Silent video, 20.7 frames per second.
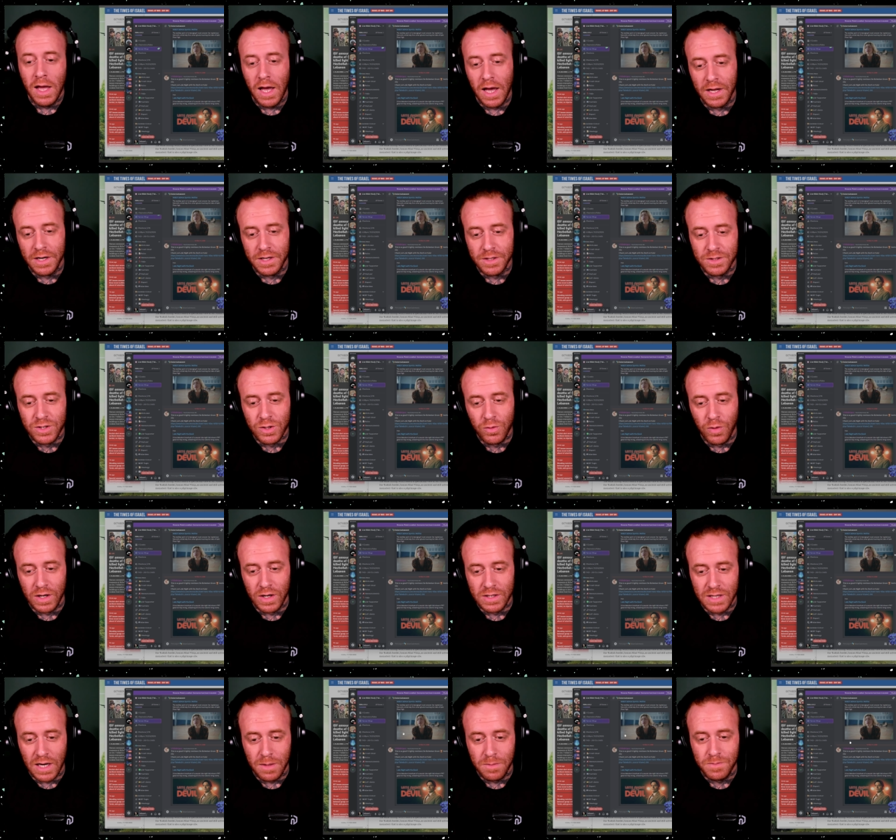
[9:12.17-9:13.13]
And it's a
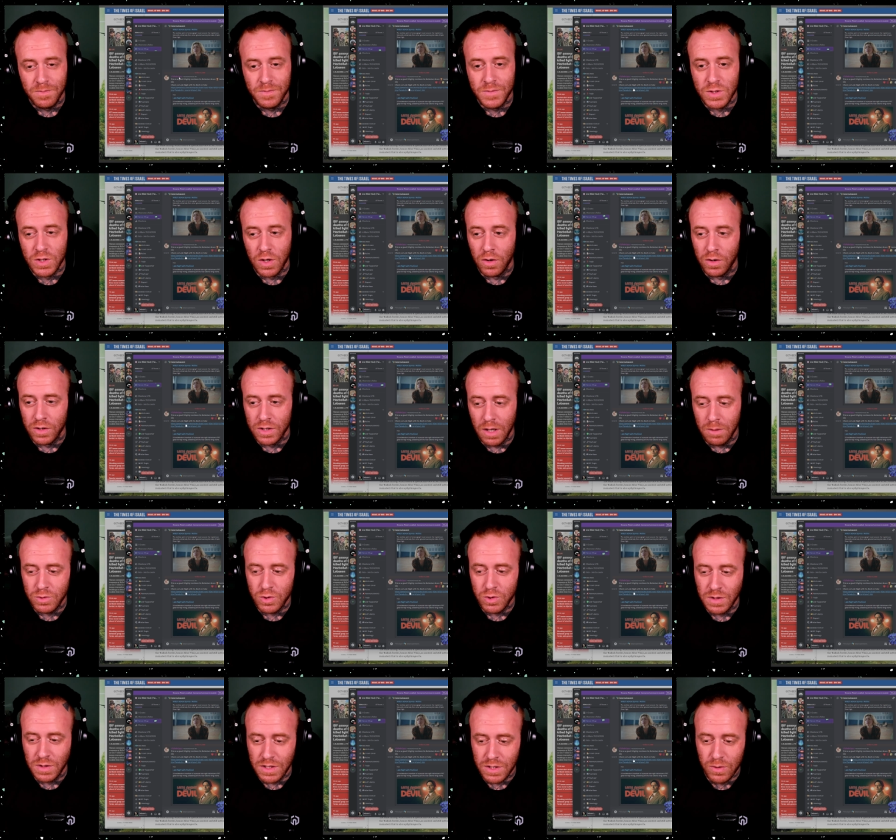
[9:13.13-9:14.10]
great time. So come
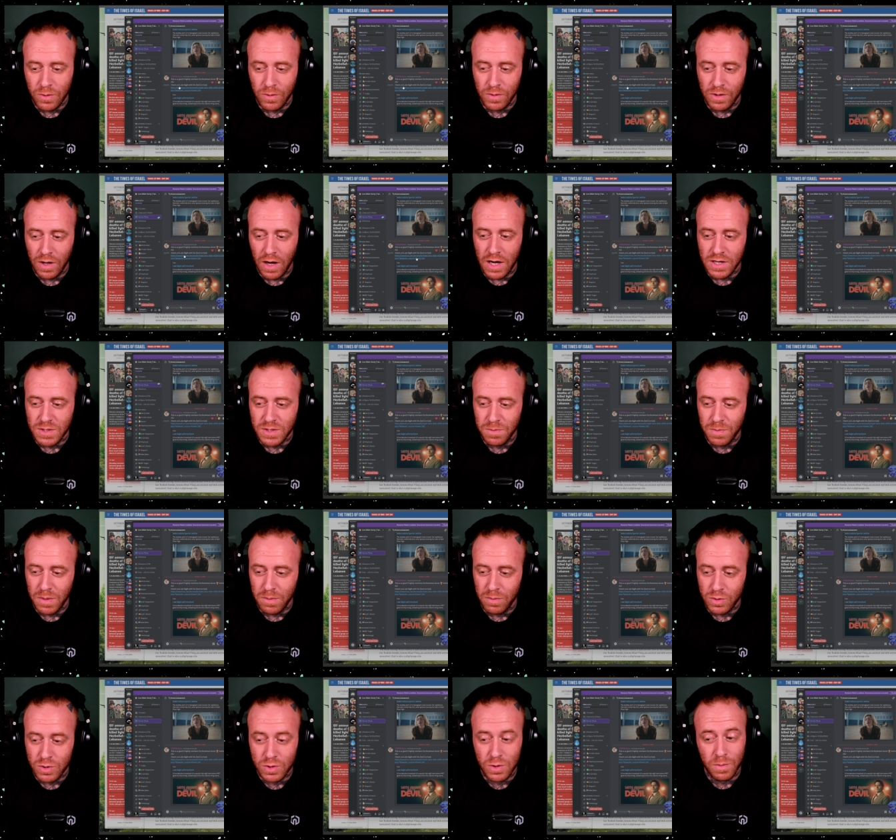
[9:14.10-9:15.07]
join Discord. Awesome
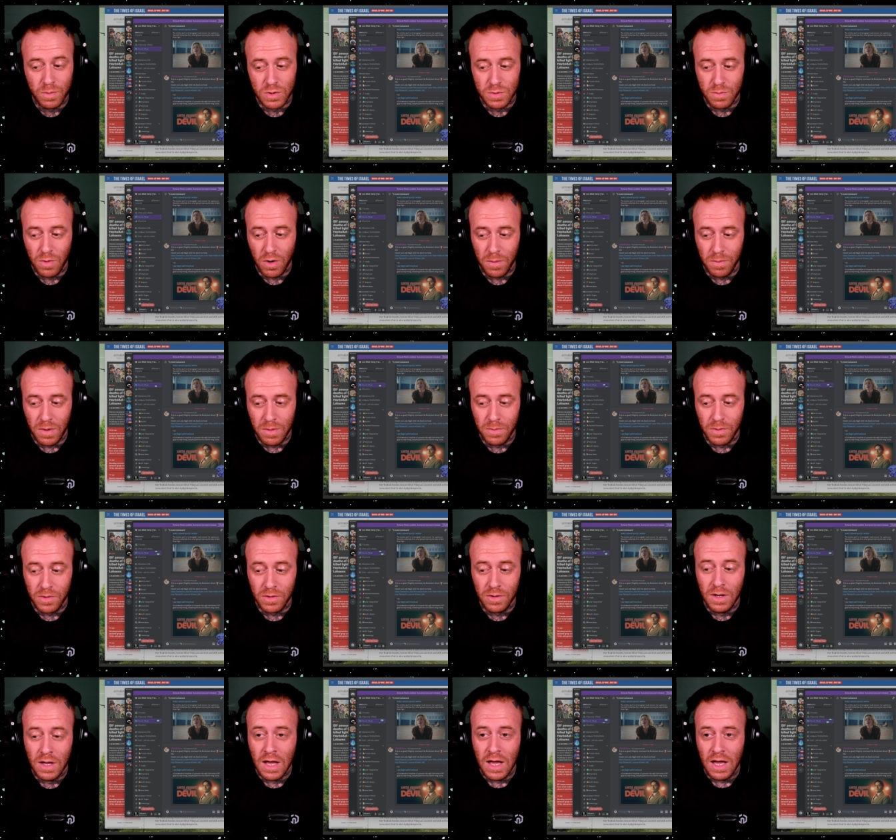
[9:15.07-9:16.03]
people, super smart
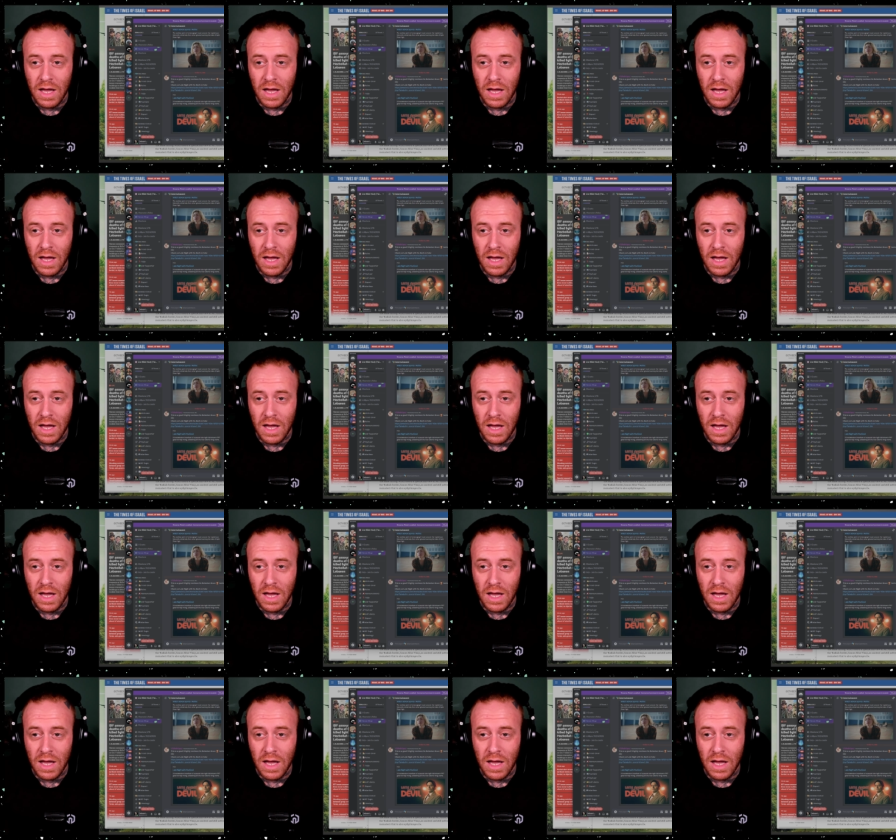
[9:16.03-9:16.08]
people.